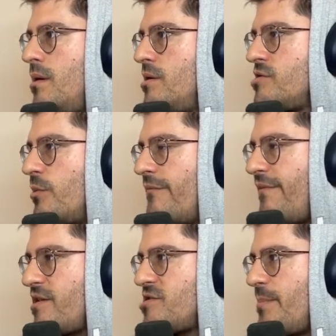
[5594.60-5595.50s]
So we
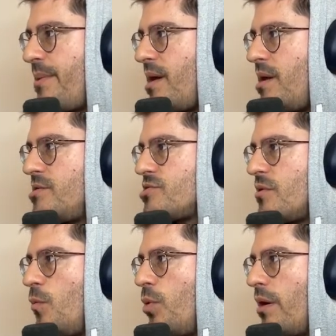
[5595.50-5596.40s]
fetch the page
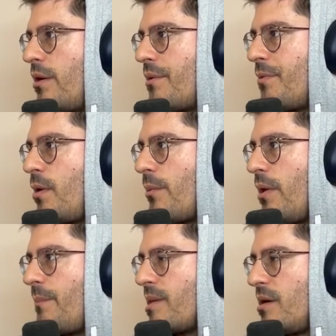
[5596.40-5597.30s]
where the
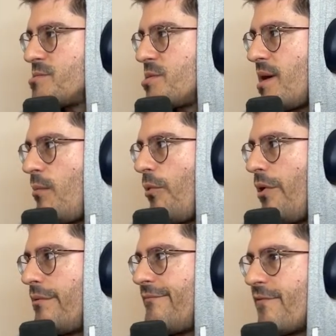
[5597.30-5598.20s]
URL belongs to that
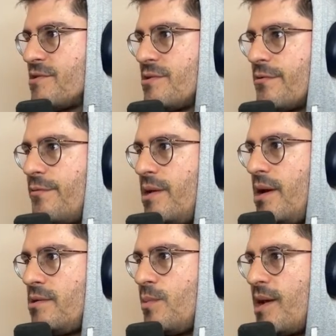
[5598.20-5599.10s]
one. First or
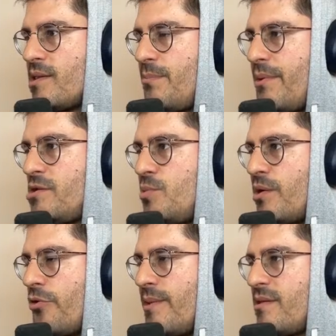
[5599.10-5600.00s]
create, we get the page, we
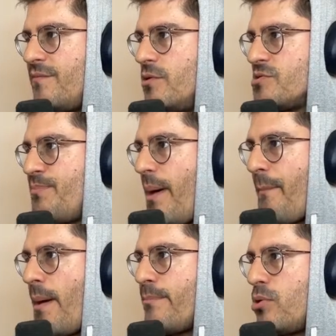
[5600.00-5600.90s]
increment the views, bam,
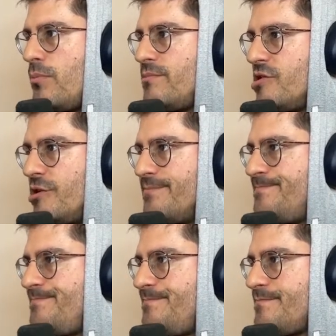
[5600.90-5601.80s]
bam, boom, done.
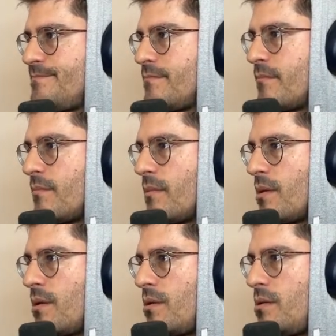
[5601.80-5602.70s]

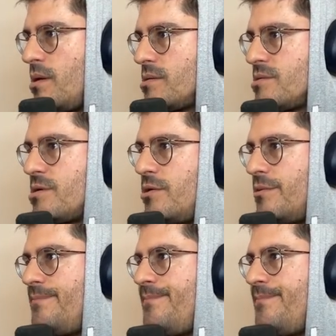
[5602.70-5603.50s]
Yes, sir.